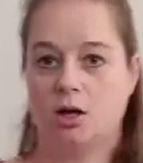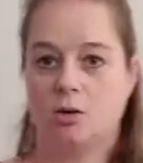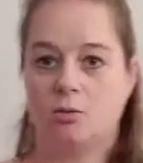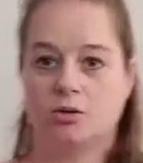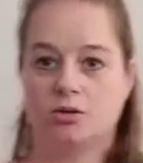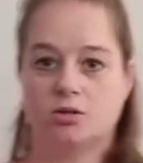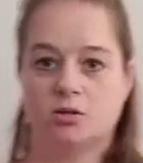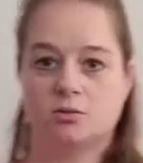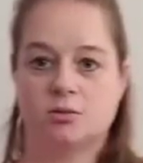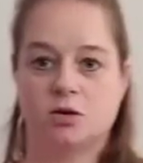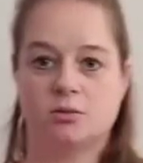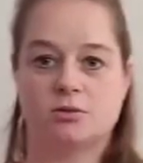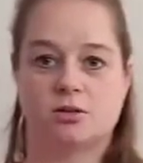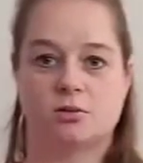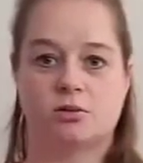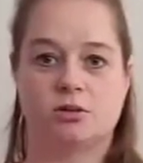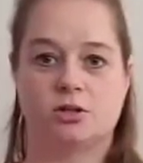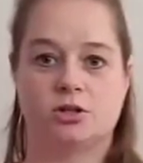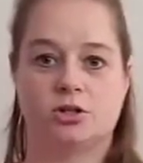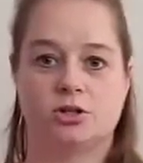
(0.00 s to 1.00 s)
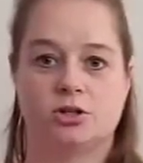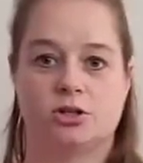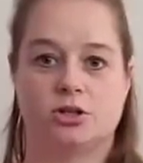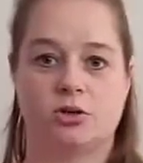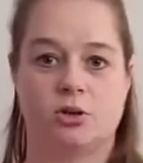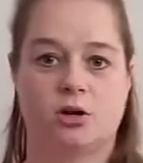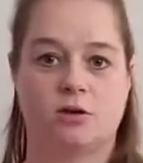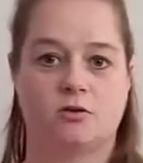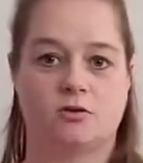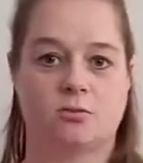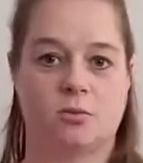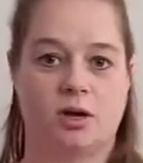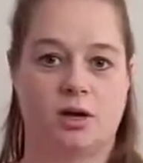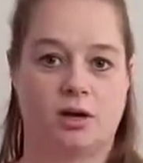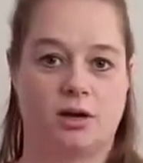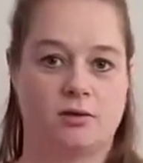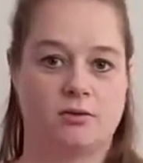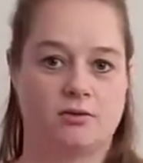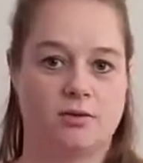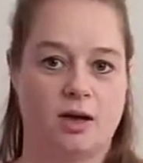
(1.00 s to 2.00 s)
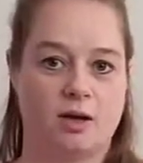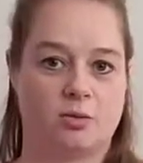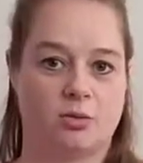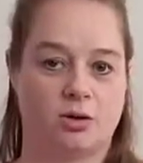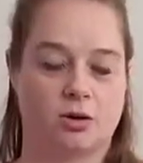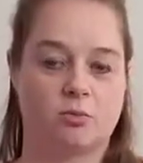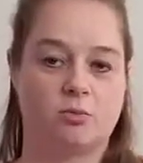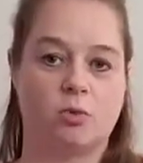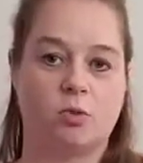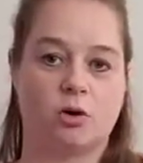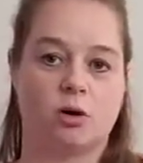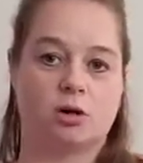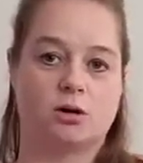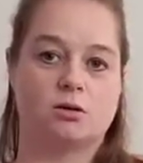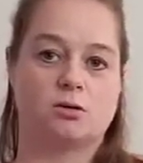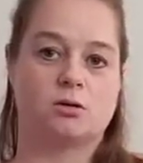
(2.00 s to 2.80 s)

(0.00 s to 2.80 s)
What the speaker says: But sometimes I wanted to show off my fabric more.